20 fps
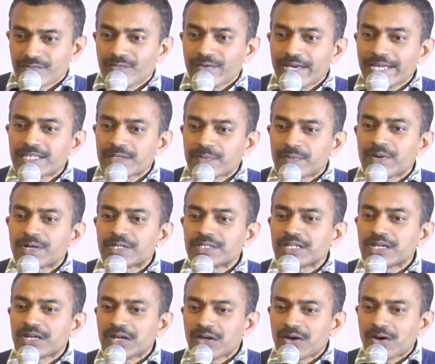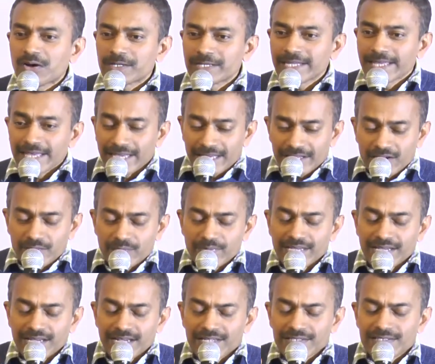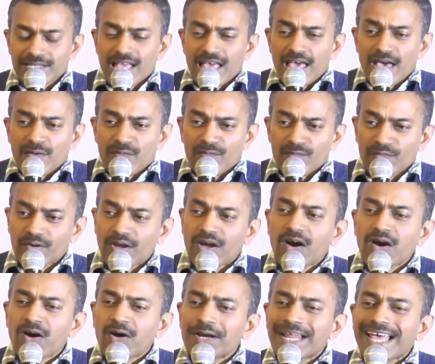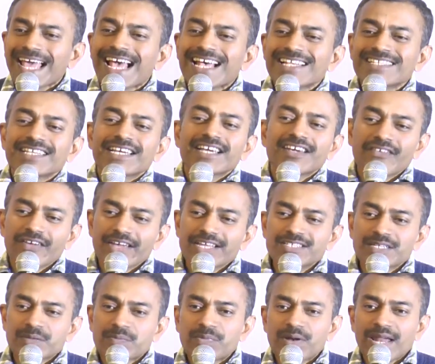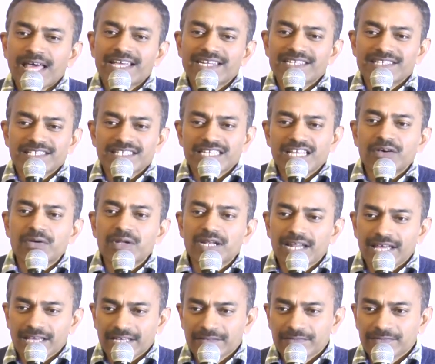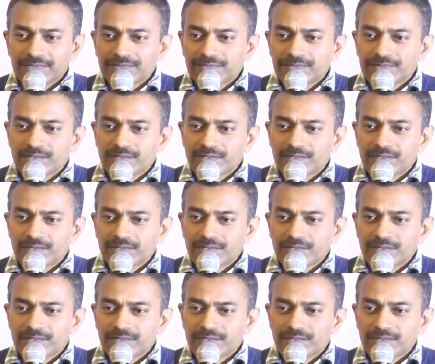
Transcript: the Lord, because God has a greater plans in our life.